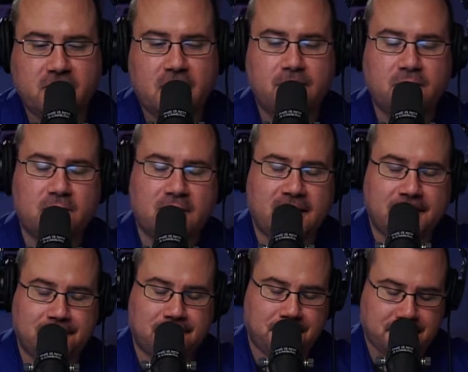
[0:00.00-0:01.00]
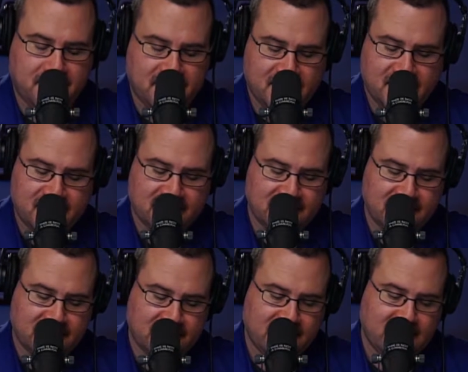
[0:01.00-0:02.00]
came to me in
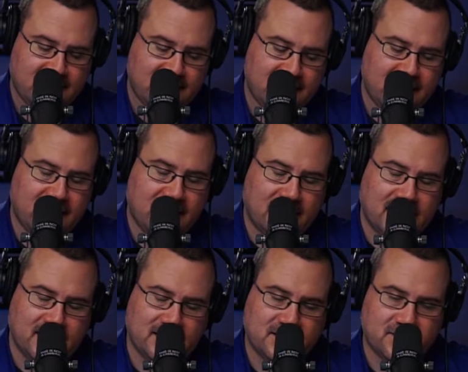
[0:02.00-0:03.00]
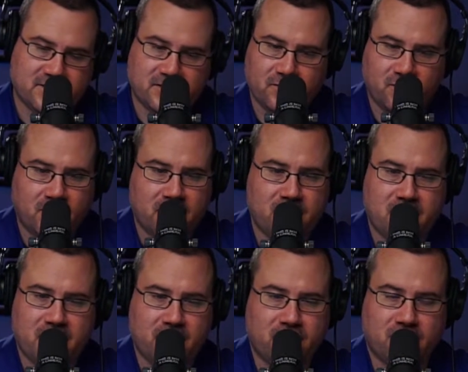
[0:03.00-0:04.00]
uh, just one of
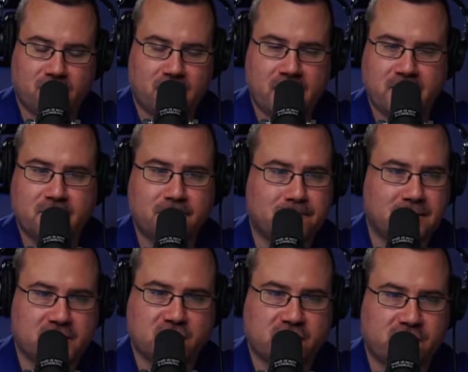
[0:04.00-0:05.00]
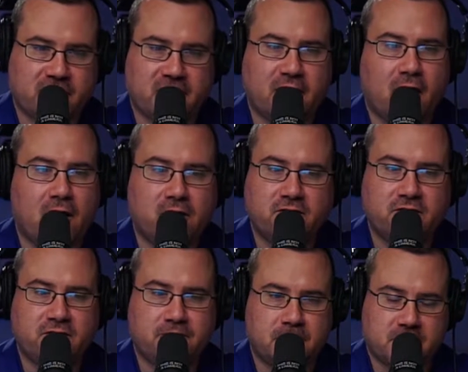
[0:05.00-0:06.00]
my random pitches. I get
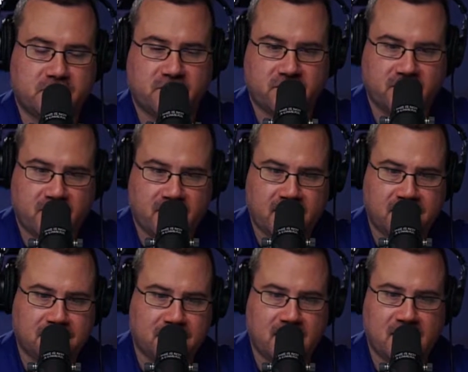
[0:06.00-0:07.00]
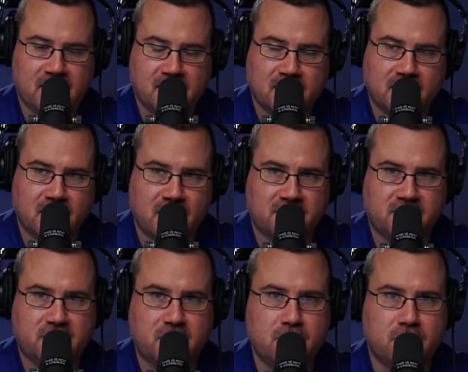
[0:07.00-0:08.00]
hundreds of pitches a day, and I
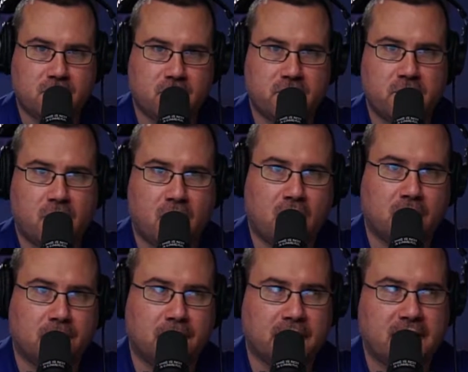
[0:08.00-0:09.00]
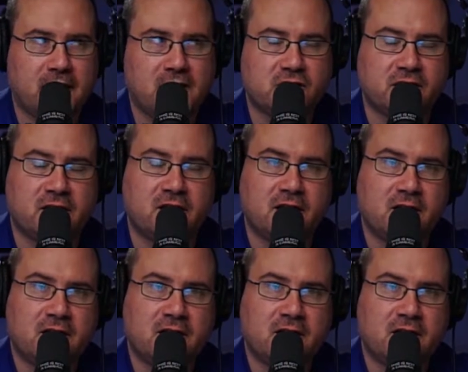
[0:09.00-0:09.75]
skim through them all, but occasionally